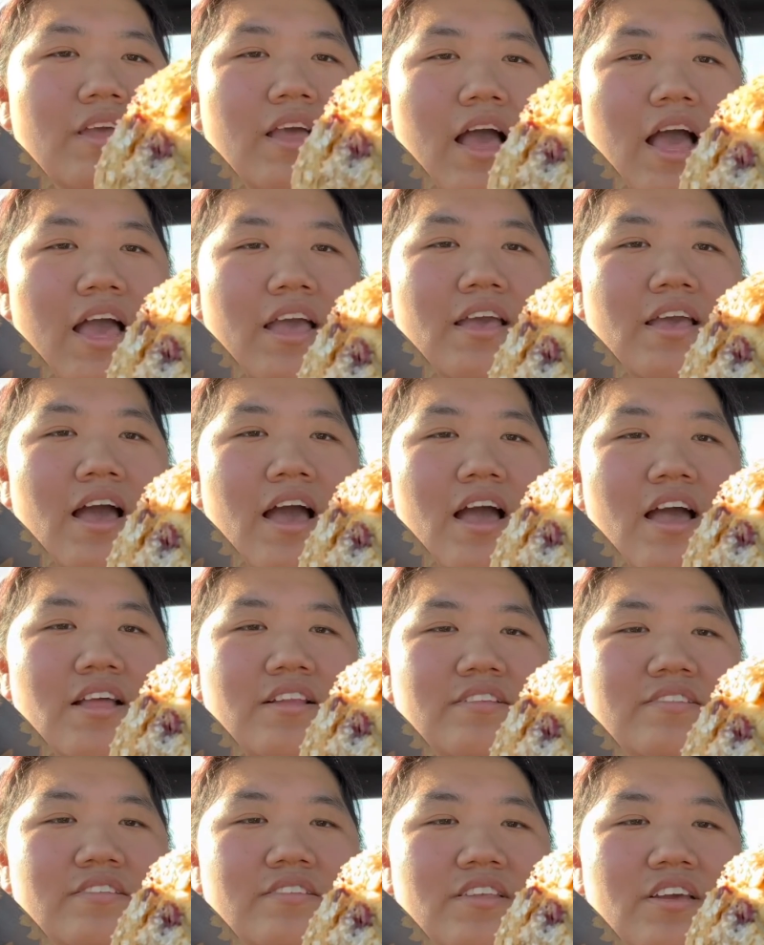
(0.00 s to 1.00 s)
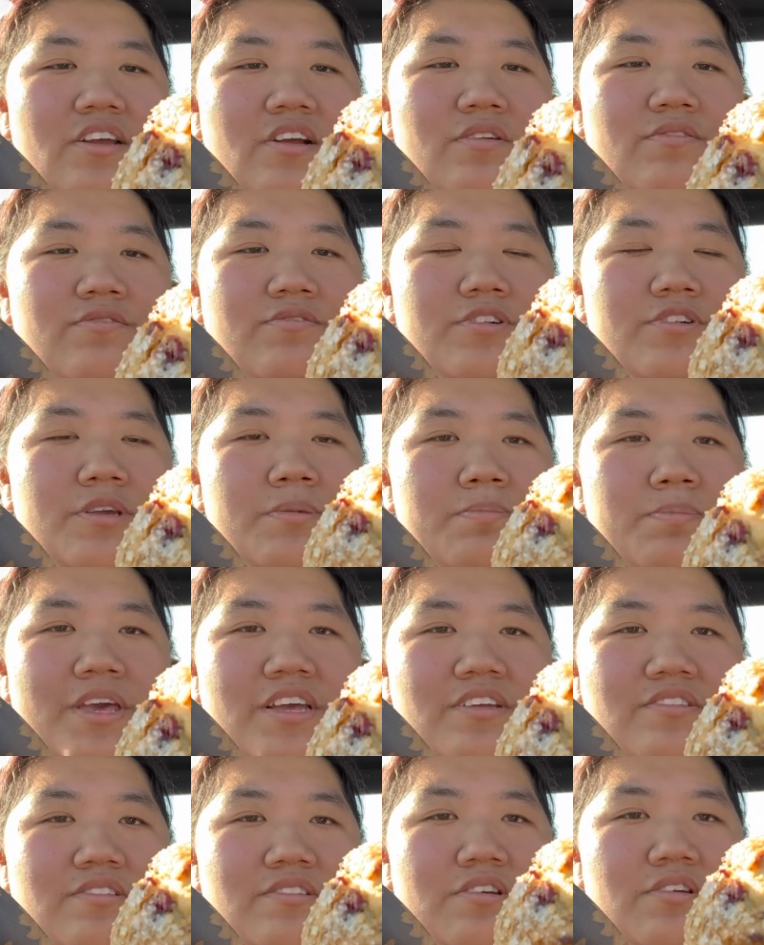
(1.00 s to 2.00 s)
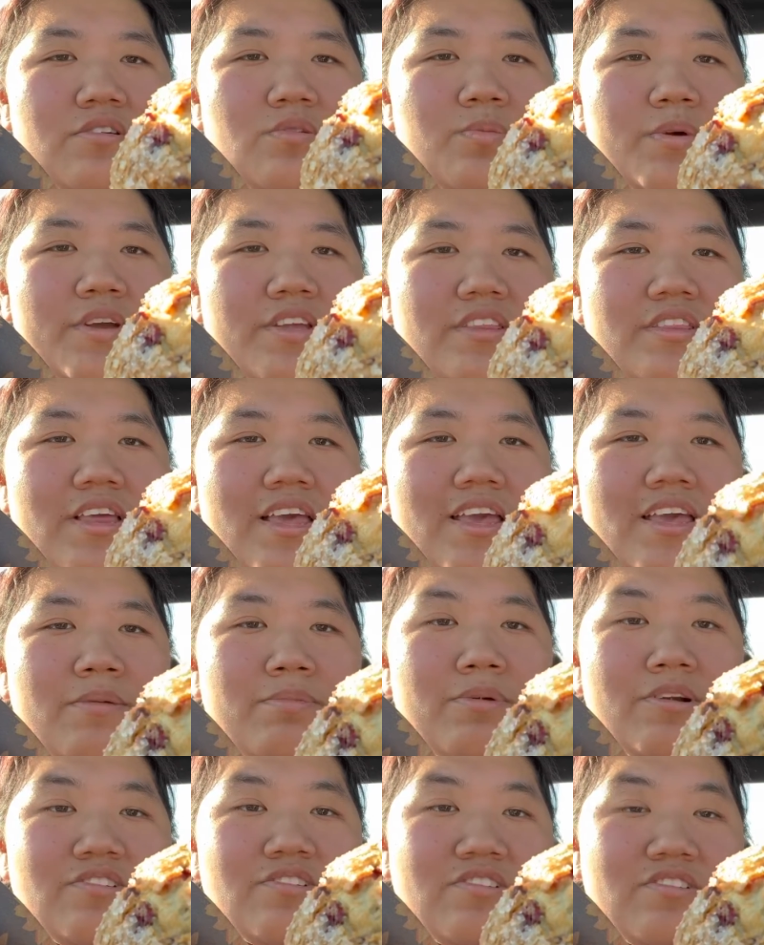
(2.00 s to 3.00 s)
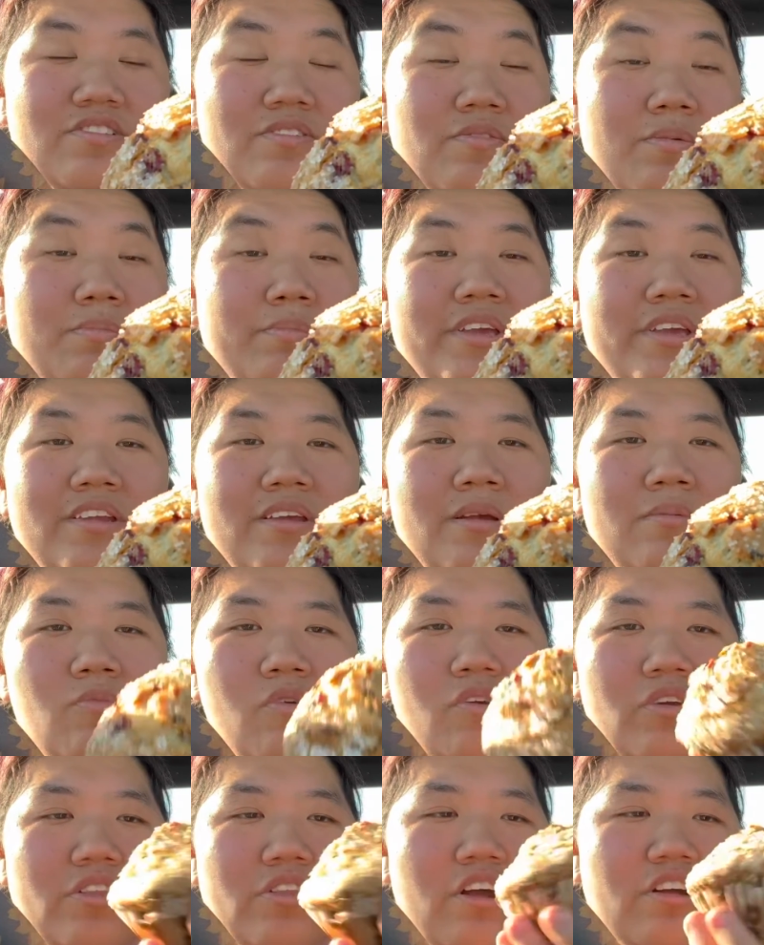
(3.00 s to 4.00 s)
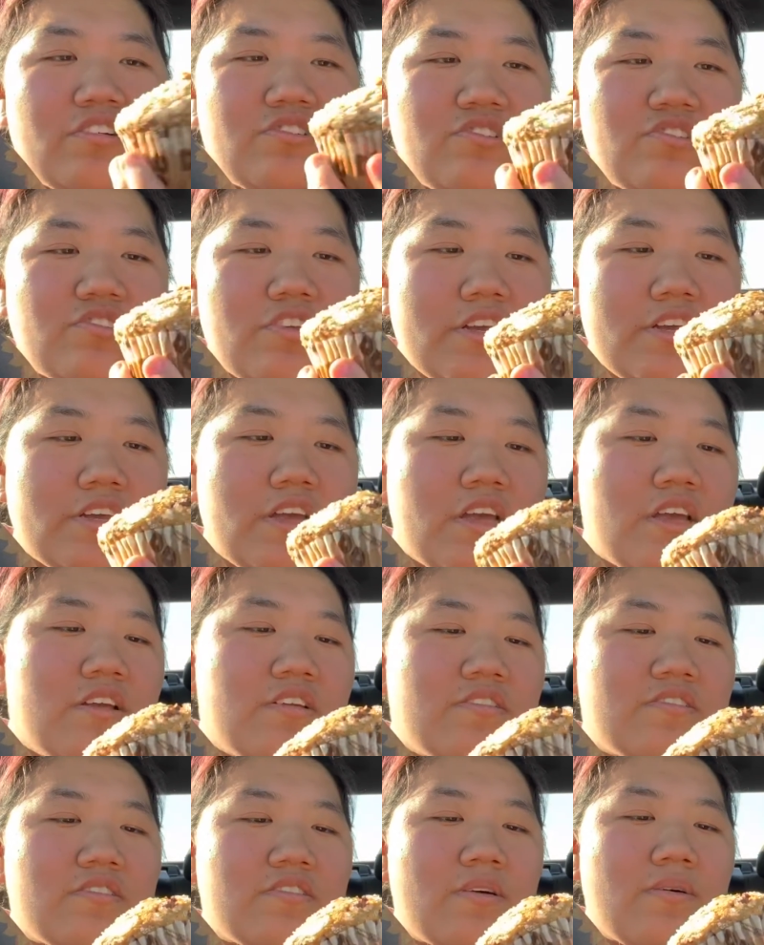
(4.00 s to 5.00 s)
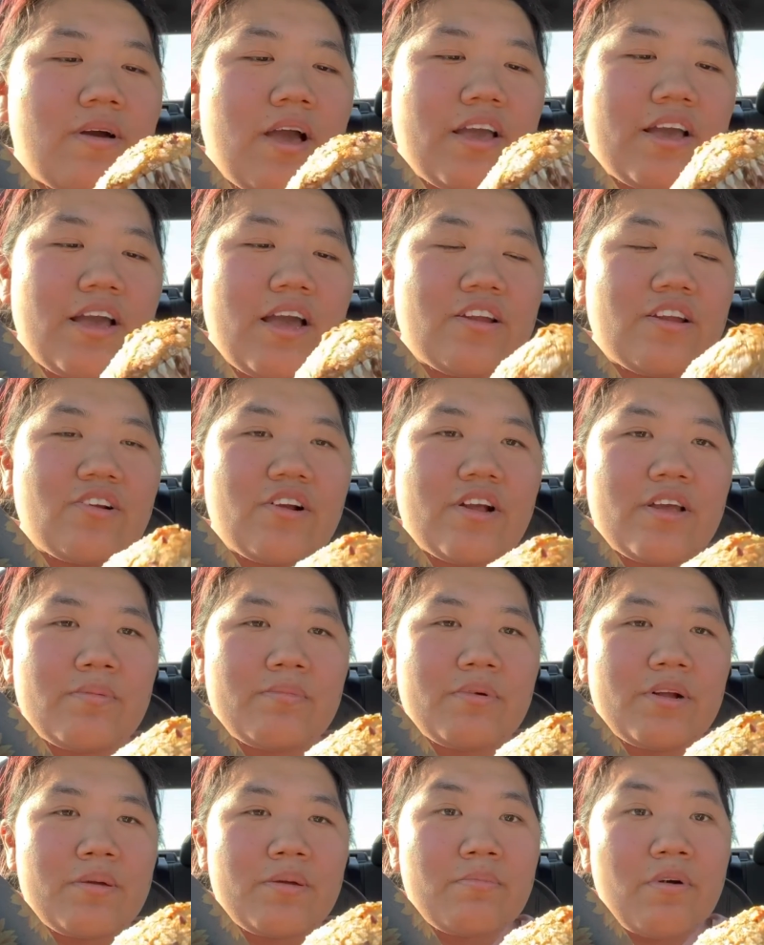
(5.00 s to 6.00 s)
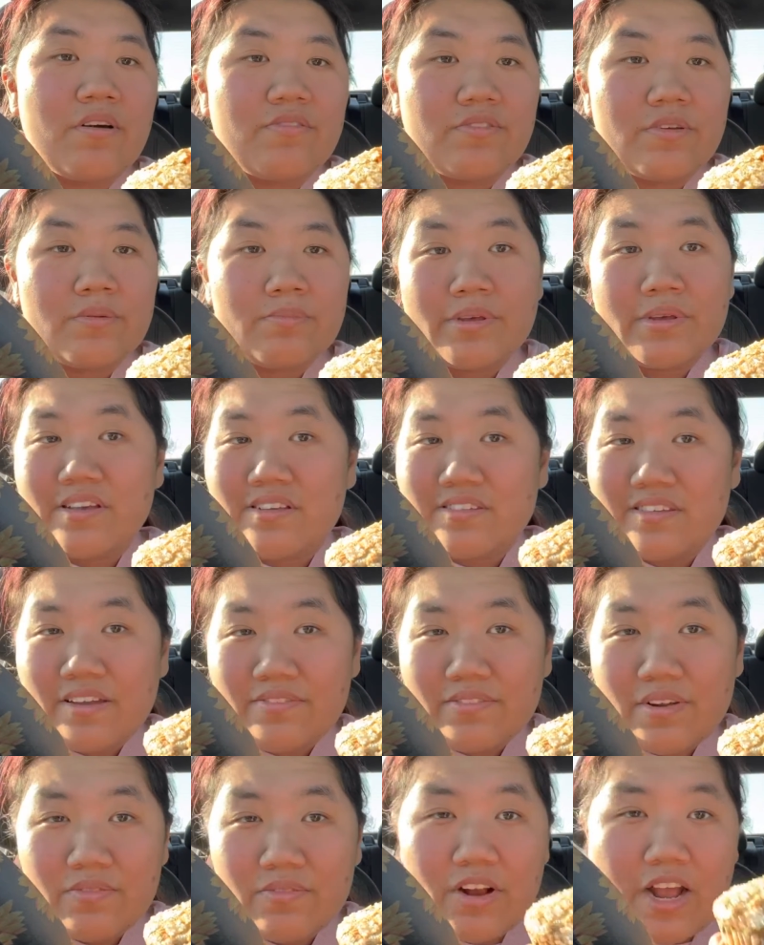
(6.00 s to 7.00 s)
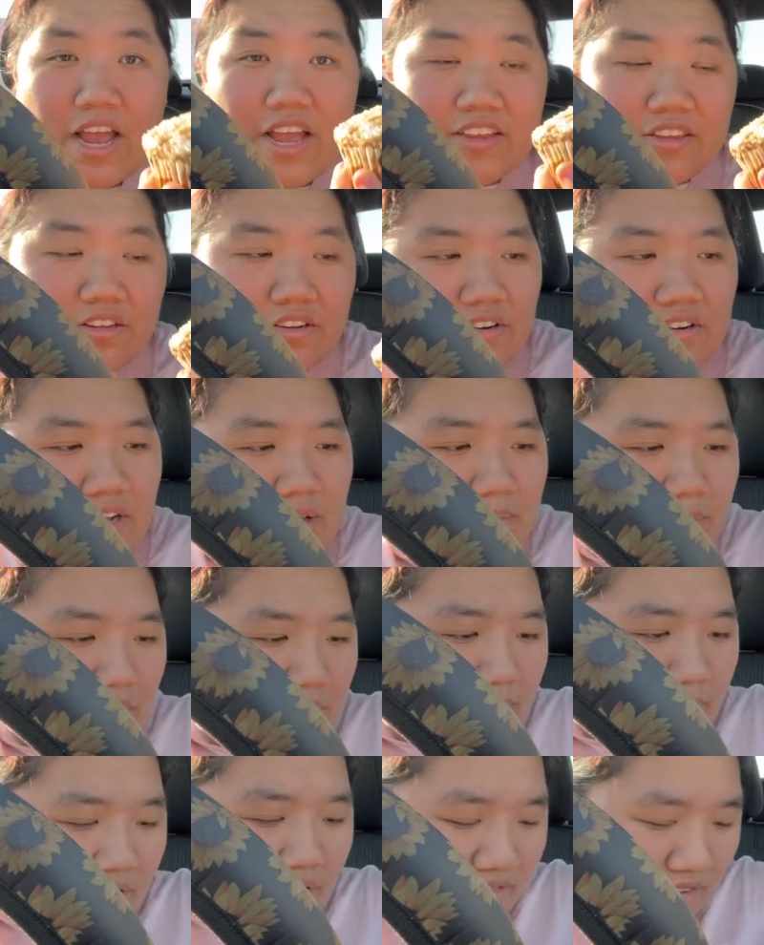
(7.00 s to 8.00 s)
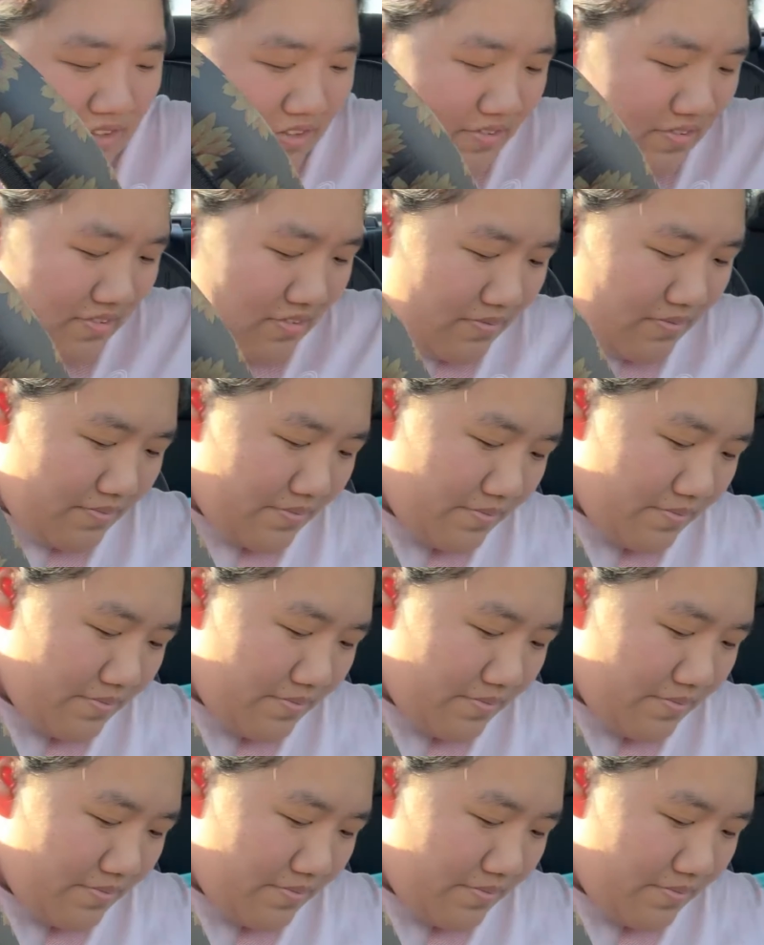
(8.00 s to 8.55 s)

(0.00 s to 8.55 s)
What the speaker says: I got their free baked good with a purchase of a medium or large drink. So I got a cranberry muffin because I've never had their cranberry muffins.